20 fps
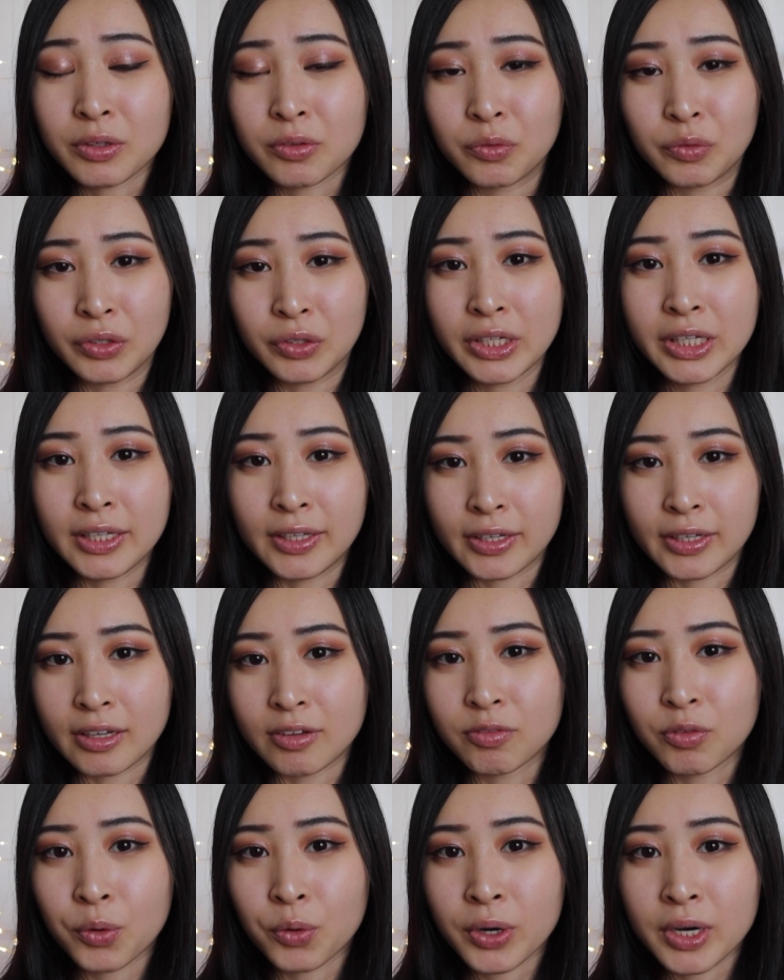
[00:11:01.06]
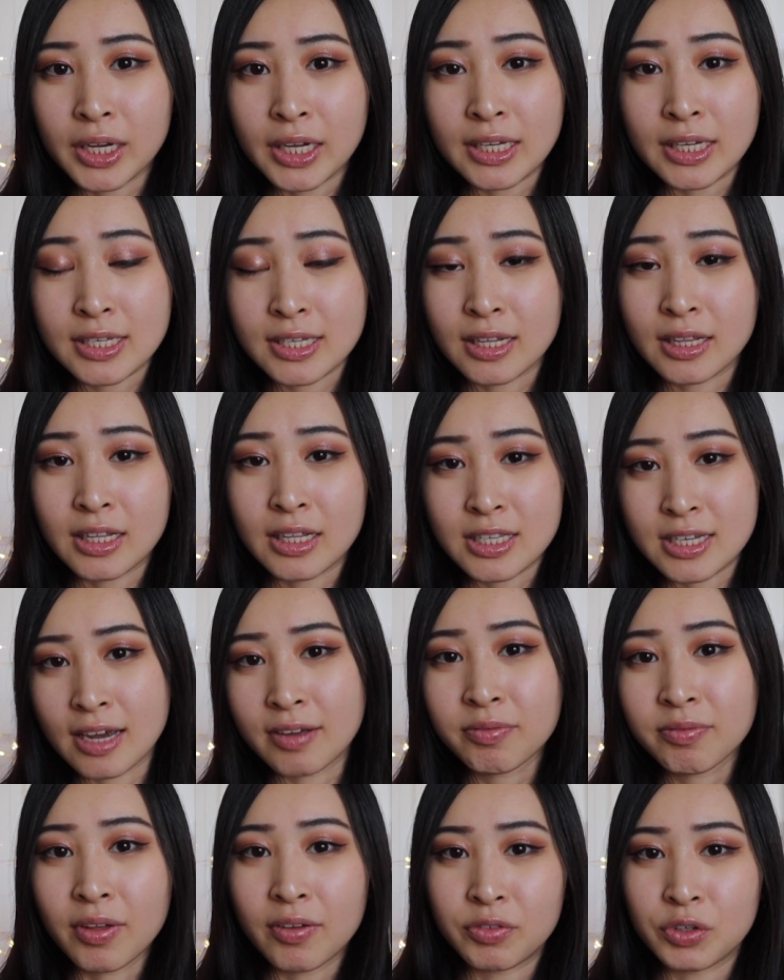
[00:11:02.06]
they're really looking for is the
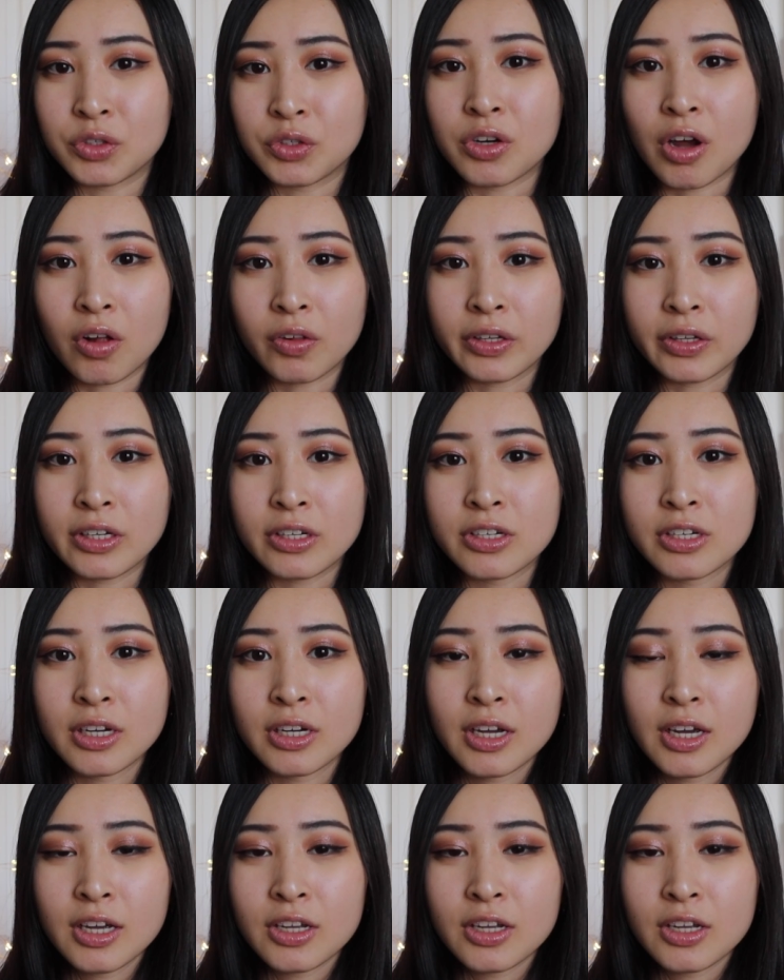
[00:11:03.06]
depth of your knowledge.